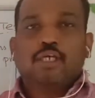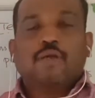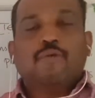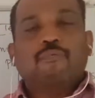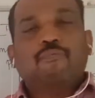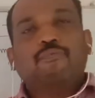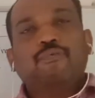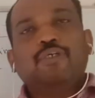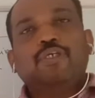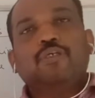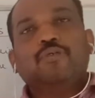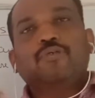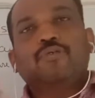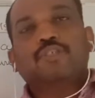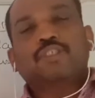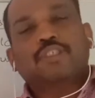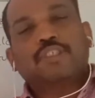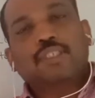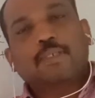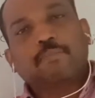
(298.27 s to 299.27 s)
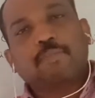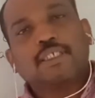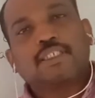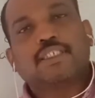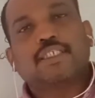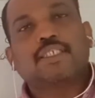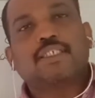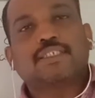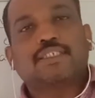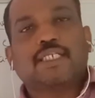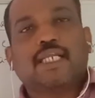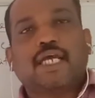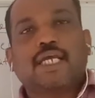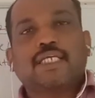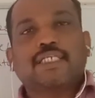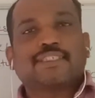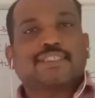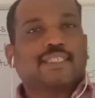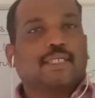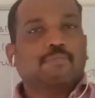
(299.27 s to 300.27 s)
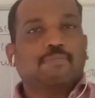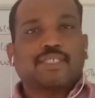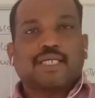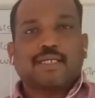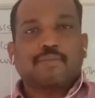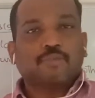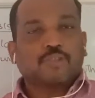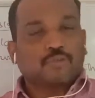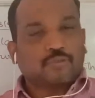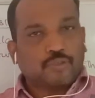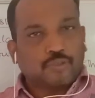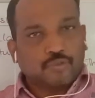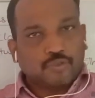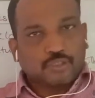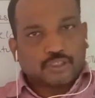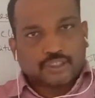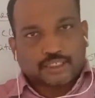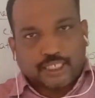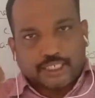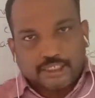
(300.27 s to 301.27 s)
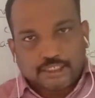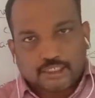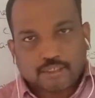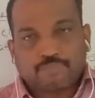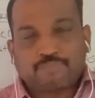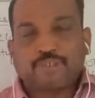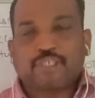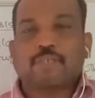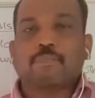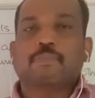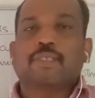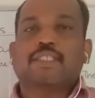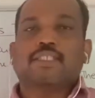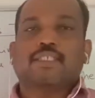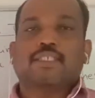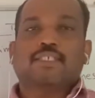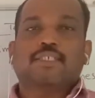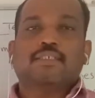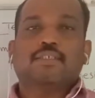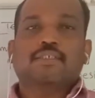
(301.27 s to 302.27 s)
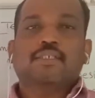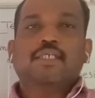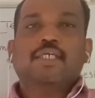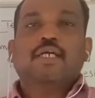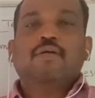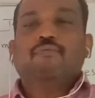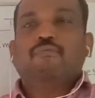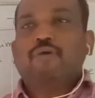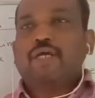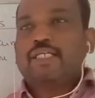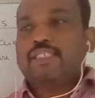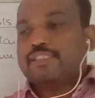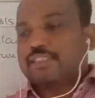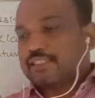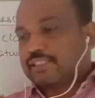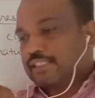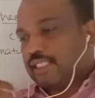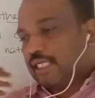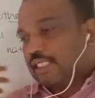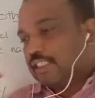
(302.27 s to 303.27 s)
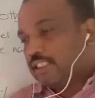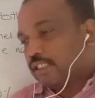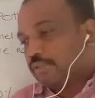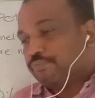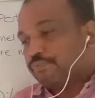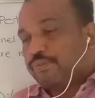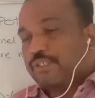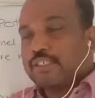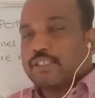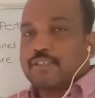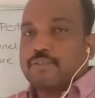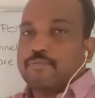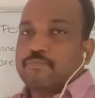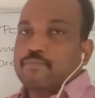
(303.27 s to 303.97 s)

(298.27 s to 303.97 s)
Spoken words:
We use the methods like sometimes we use scientific method when scientific